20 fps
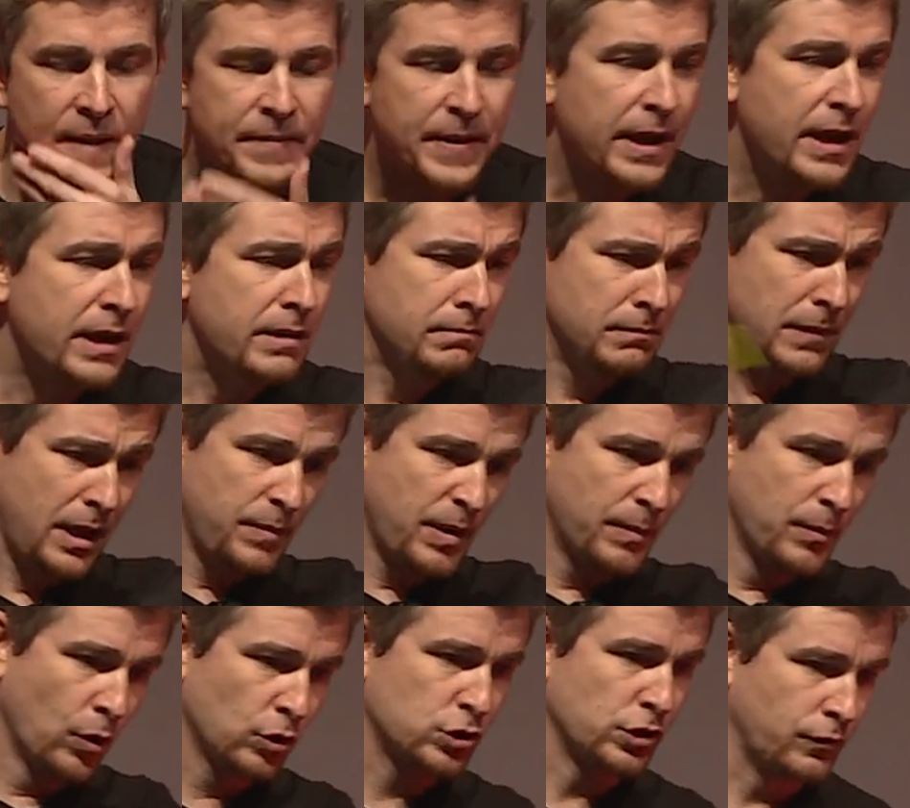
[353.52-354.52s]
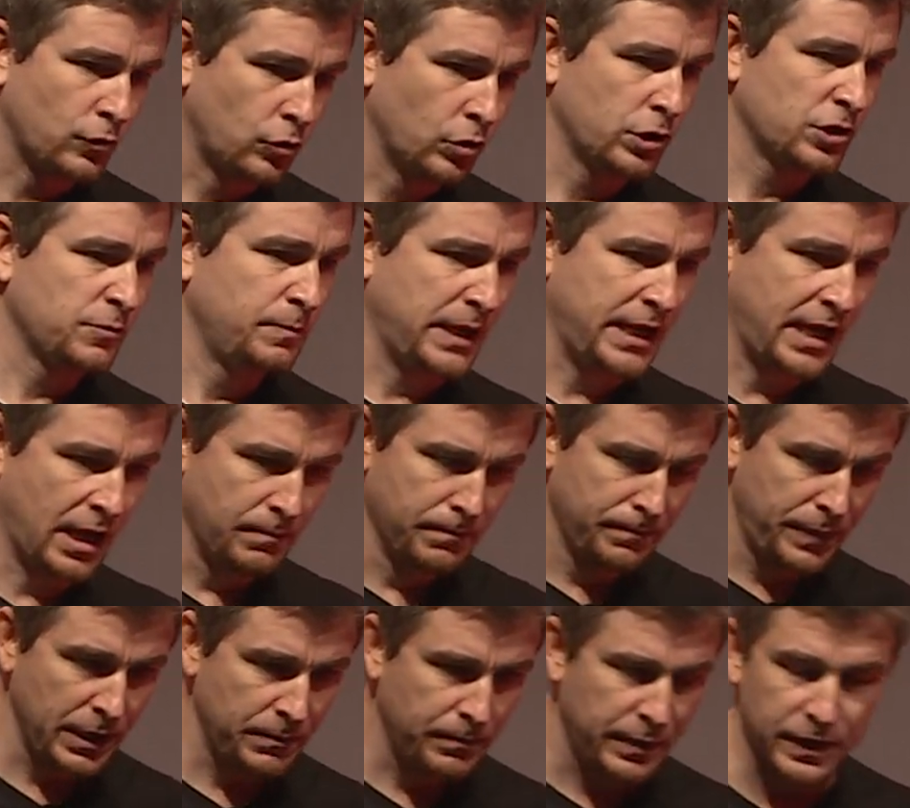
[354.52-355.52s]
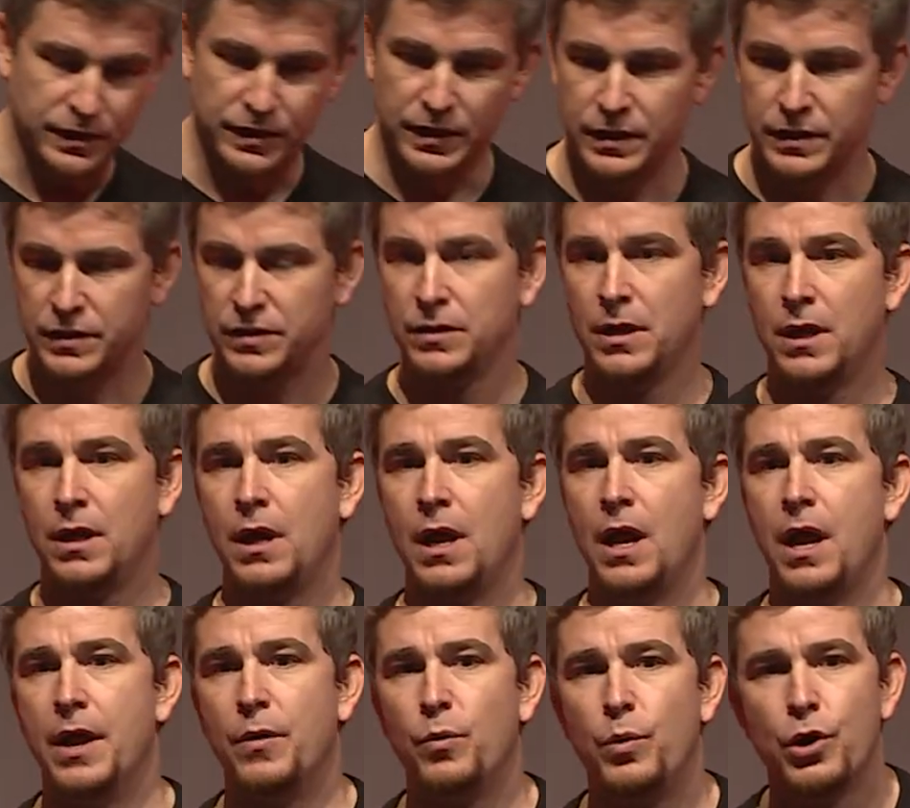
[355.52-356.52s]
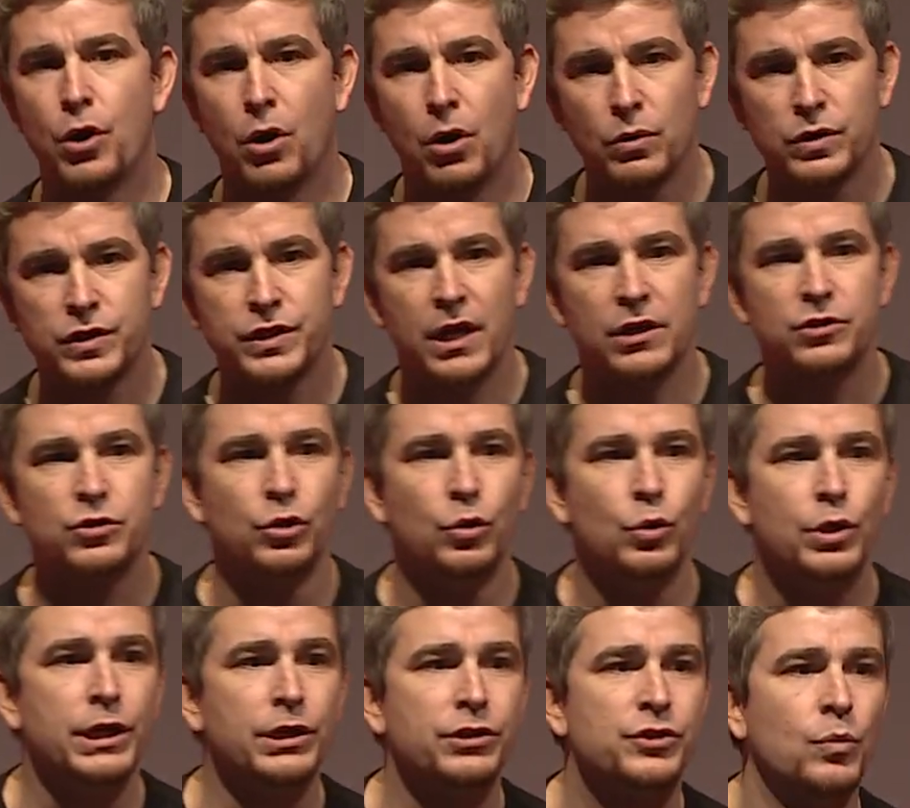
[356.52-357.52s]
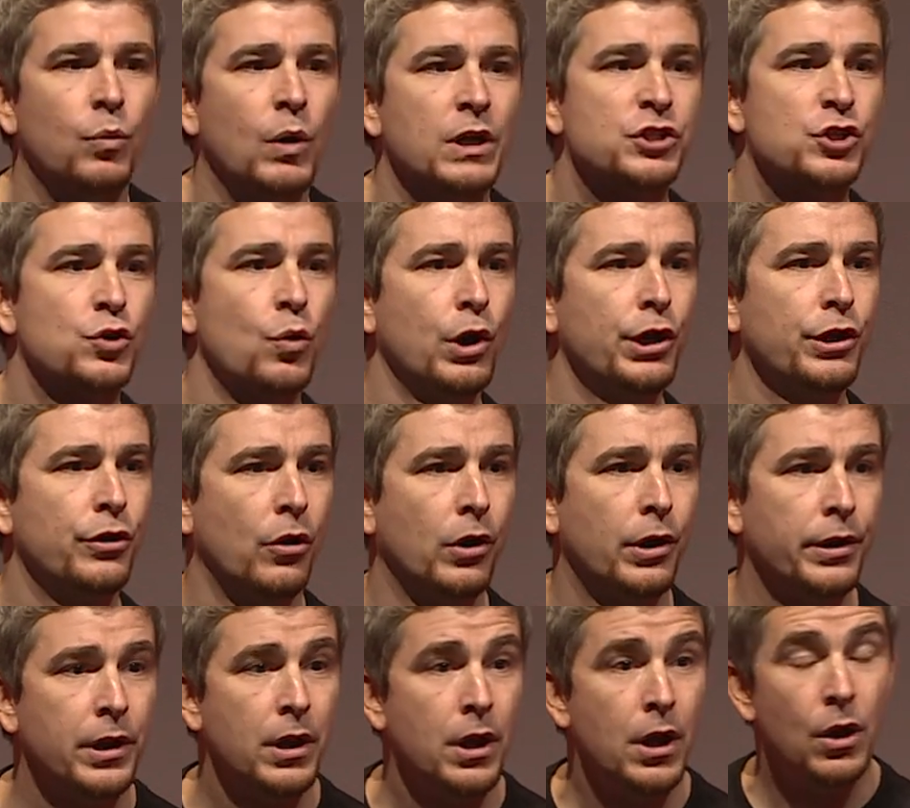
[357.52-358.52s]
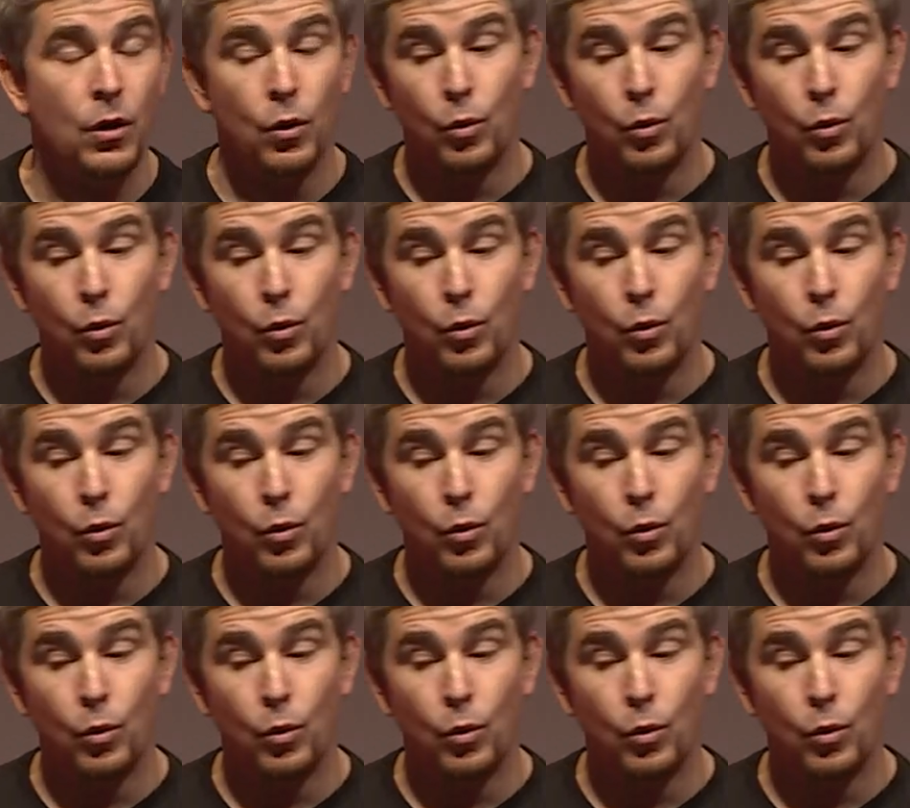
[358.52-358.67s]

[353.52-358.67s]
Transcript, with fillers: And then MMOs, of course, become big business, and we all start to look into what's going on.